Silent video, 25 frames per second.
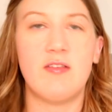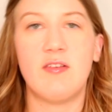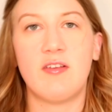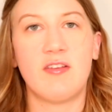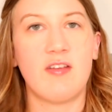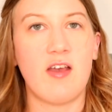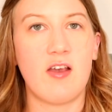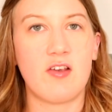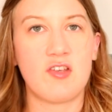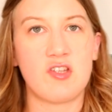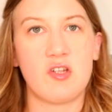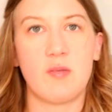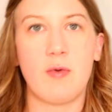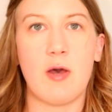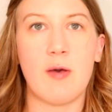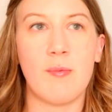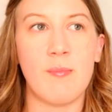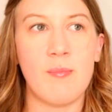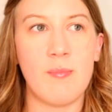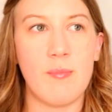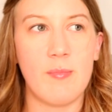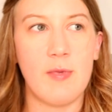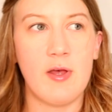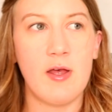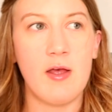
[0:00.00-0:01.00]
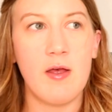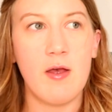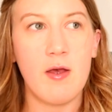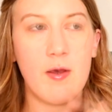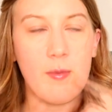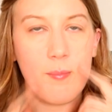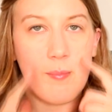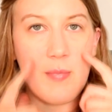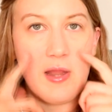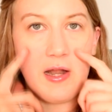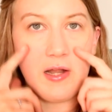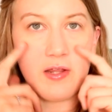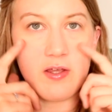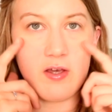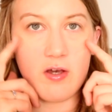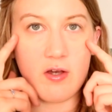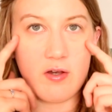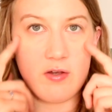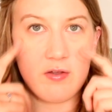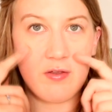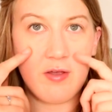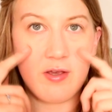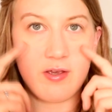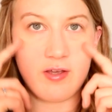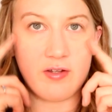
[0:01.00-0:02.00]
in the section about milia,
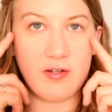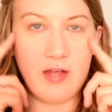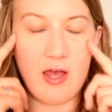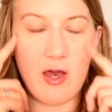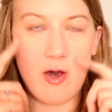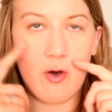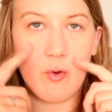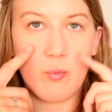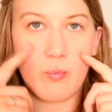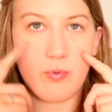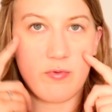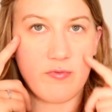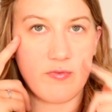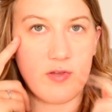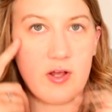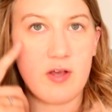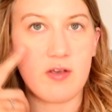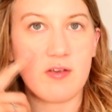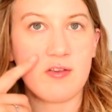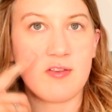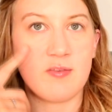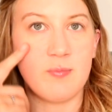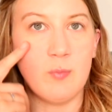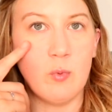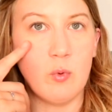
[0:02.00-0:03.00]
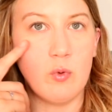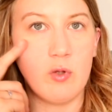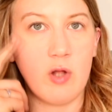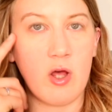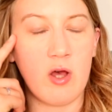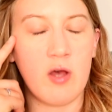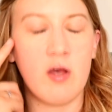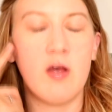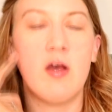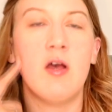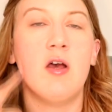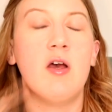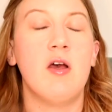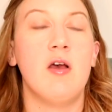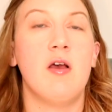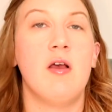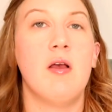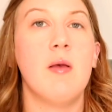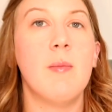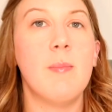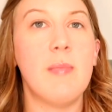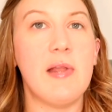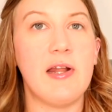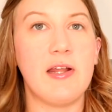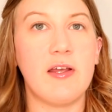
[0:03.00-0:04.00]
it can help with like smaller
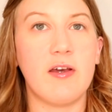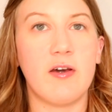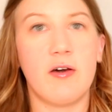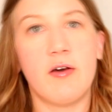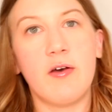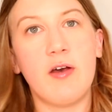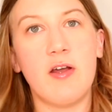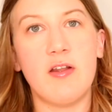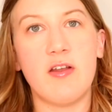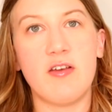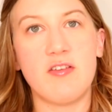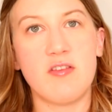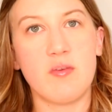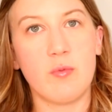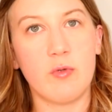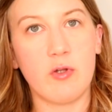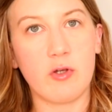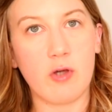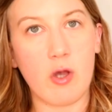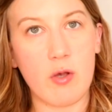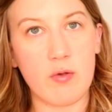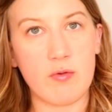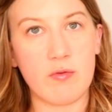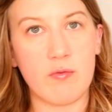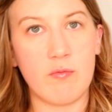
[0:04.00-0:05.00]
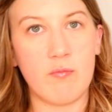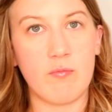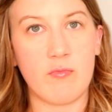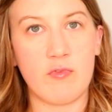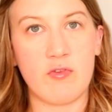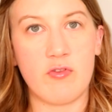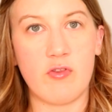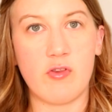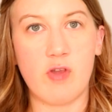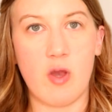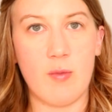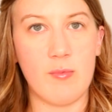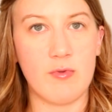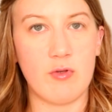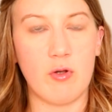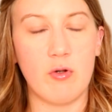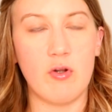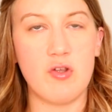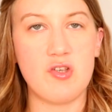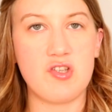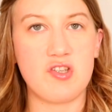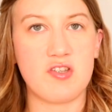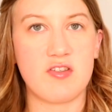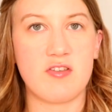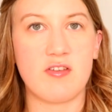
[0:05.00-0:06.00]
milia unless you want to go to the
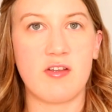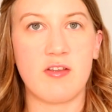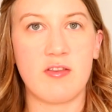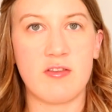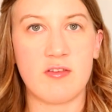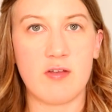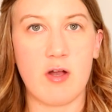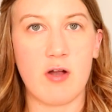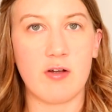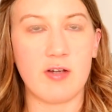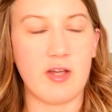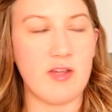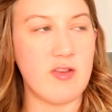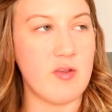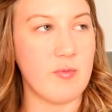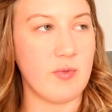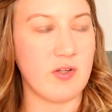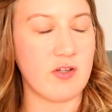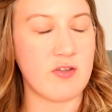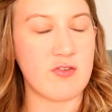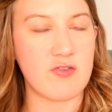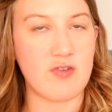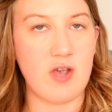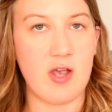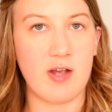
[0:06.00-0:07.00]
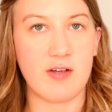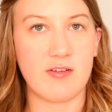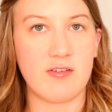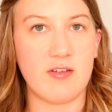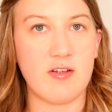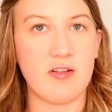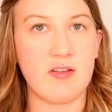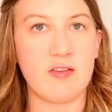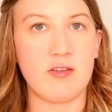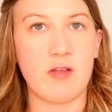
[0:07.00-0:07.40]
dermatologist and start getting them extracted.